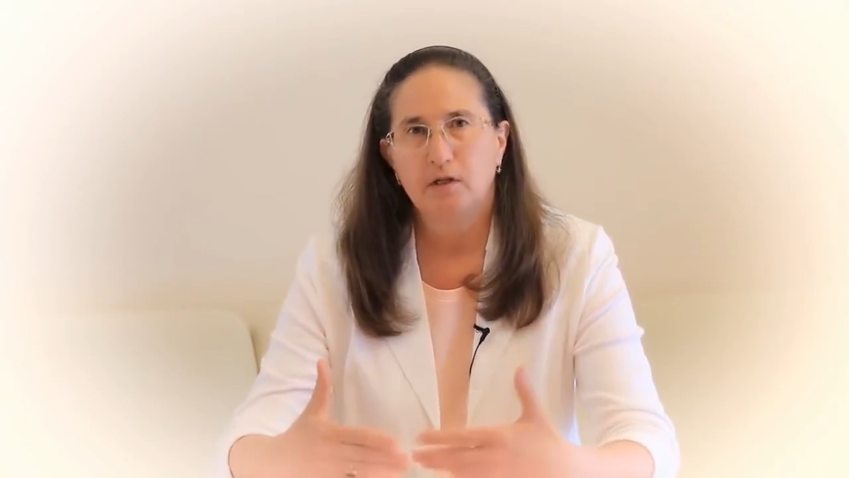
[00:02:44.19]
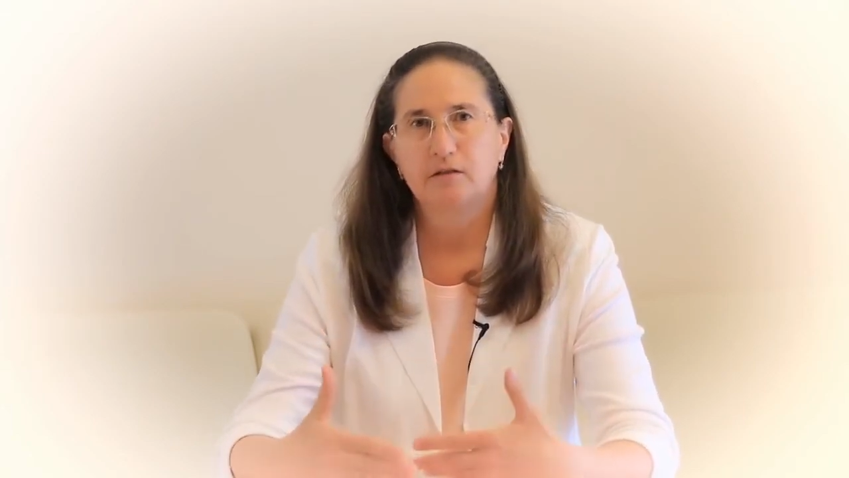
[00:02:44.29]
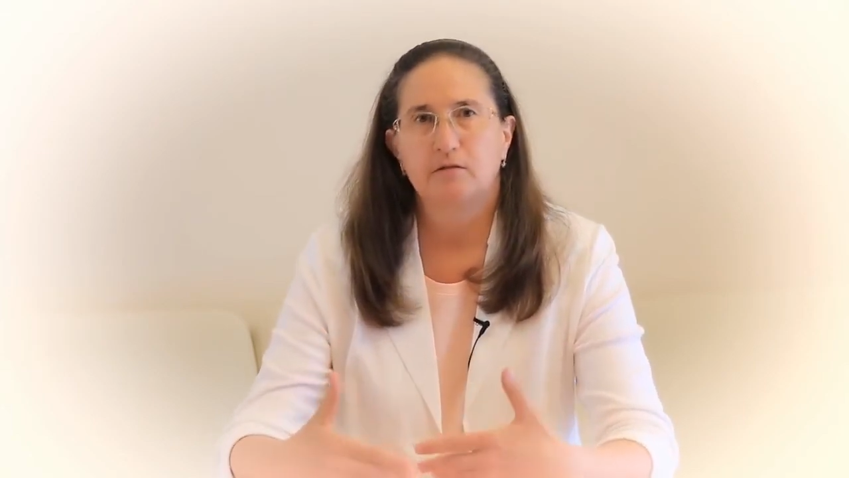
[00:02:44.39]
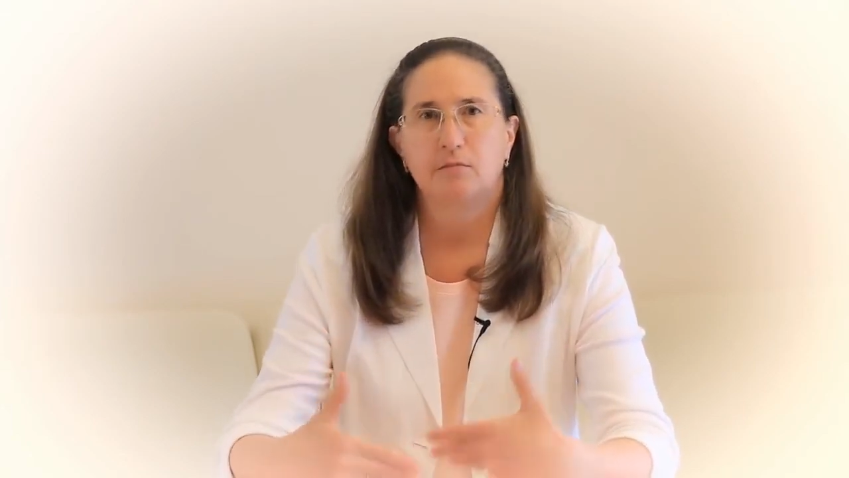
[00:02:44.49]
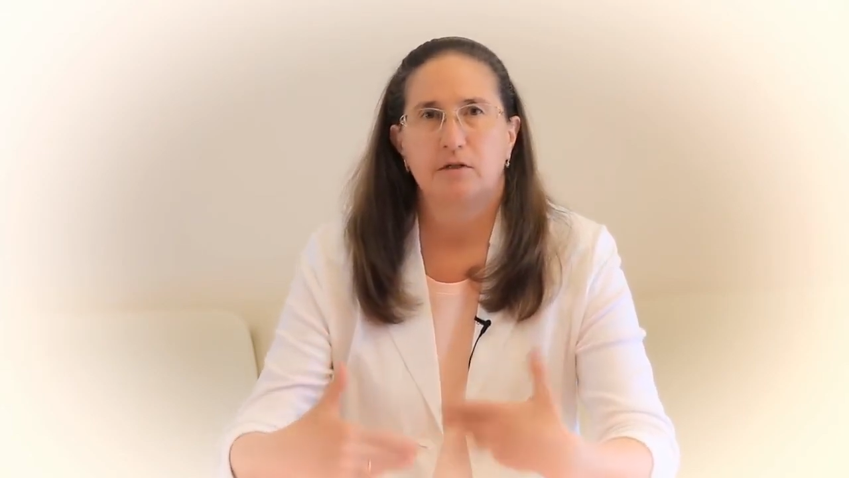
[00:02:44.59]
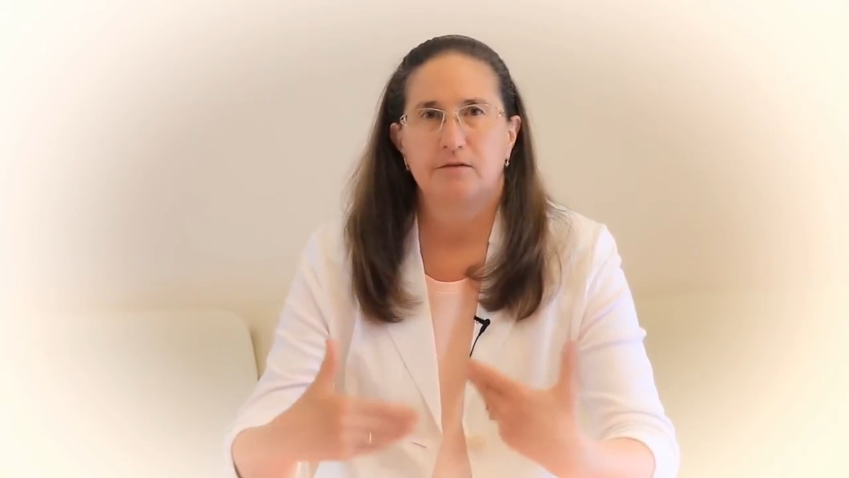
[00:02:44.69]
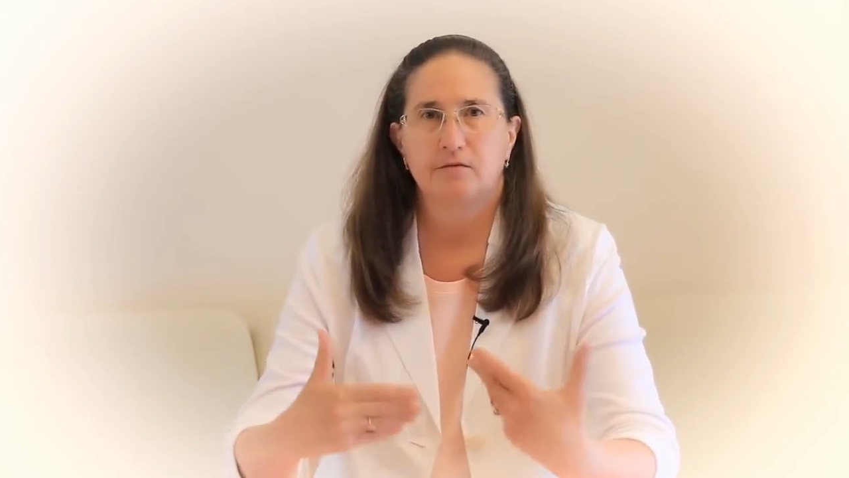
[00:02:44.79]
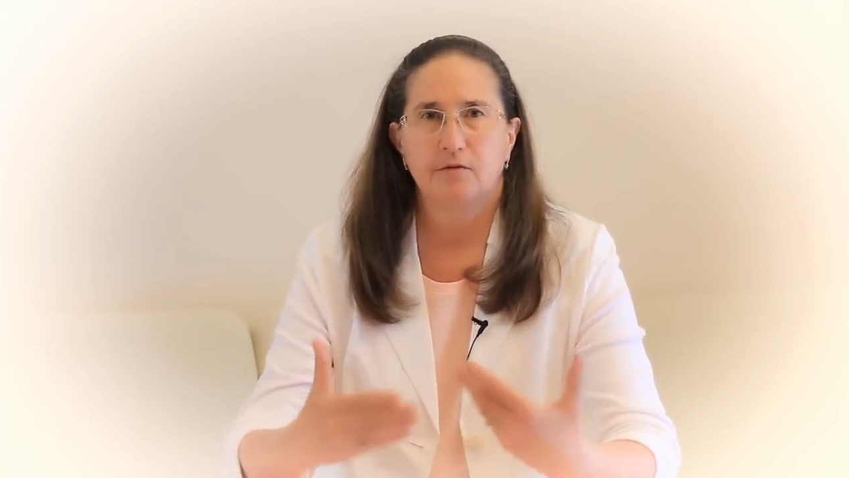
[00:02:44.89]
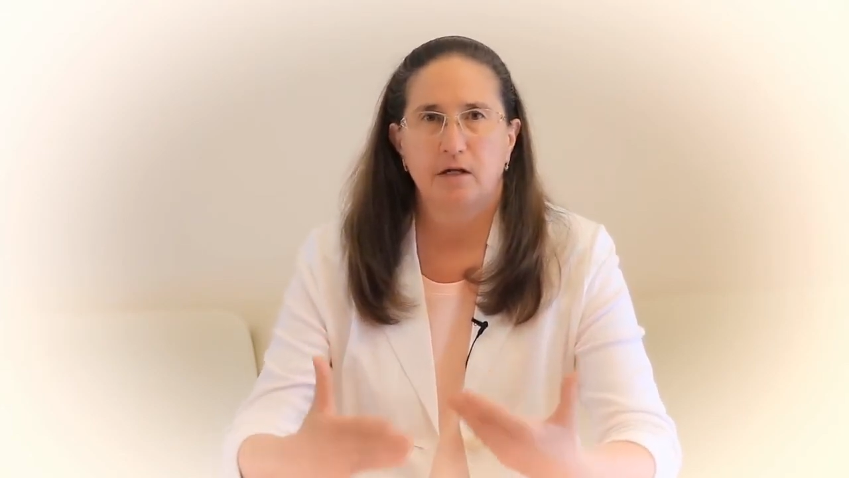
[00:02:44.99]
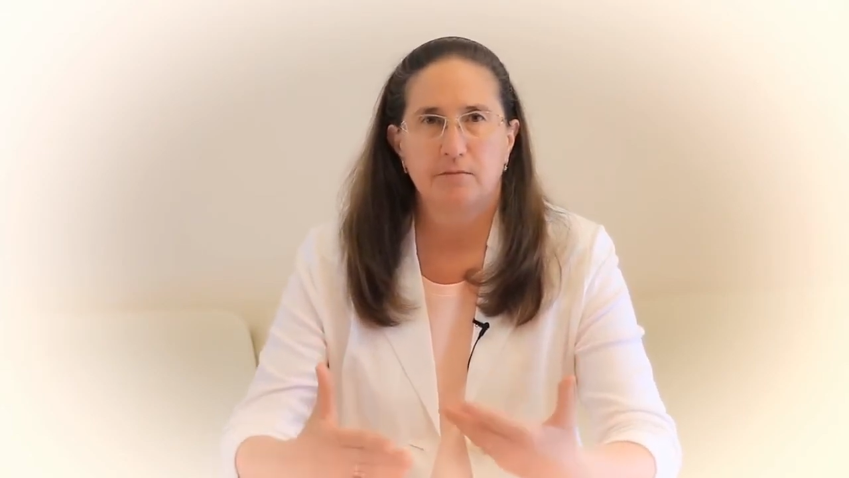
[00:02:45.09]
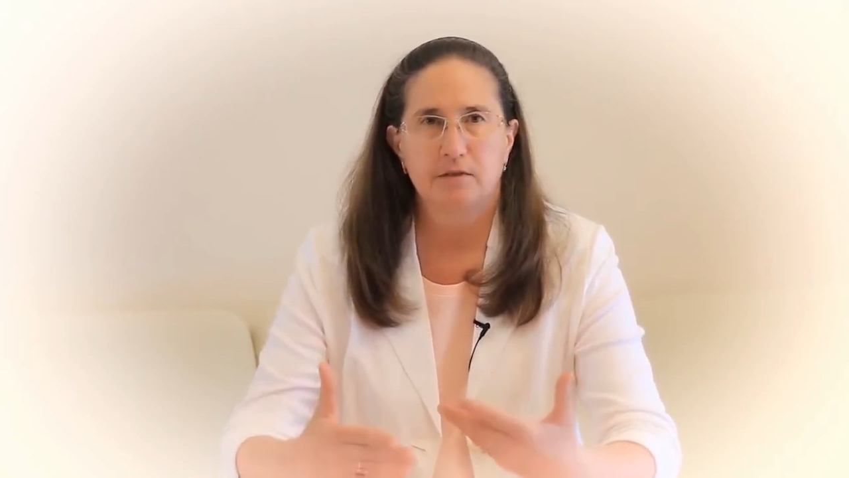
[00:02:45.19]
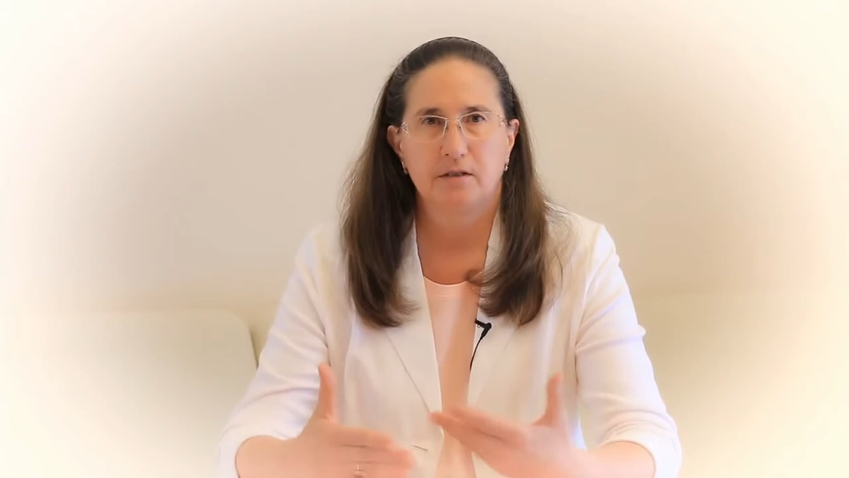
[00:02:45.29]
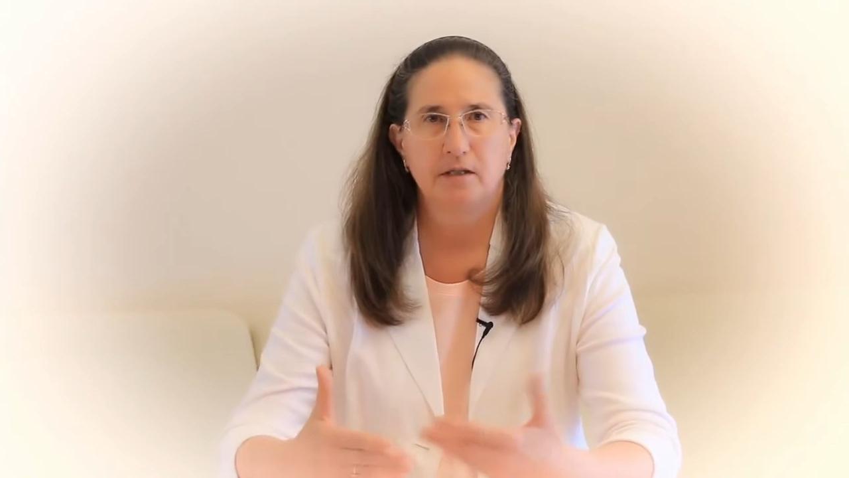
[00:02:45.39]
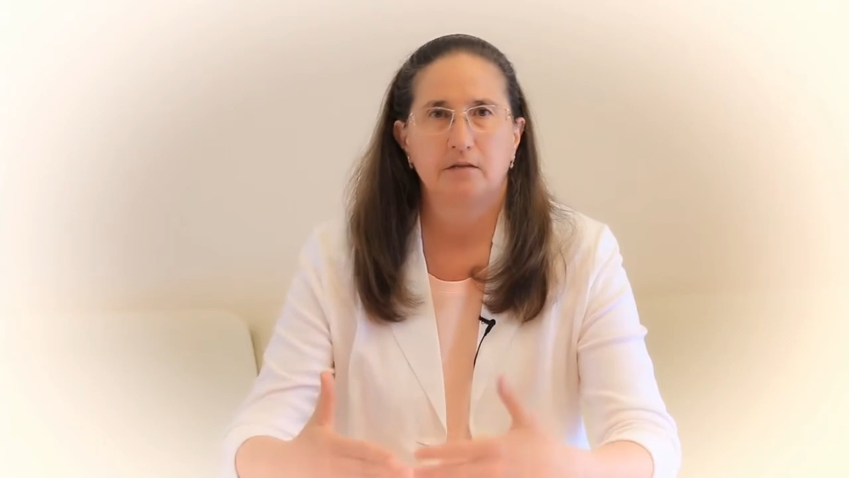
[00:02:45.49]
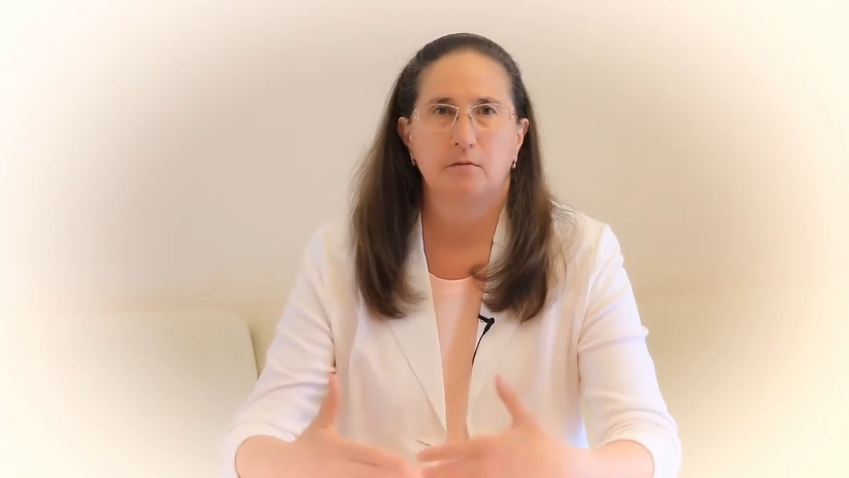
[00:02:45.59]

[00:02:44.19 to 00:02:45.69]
we develop, our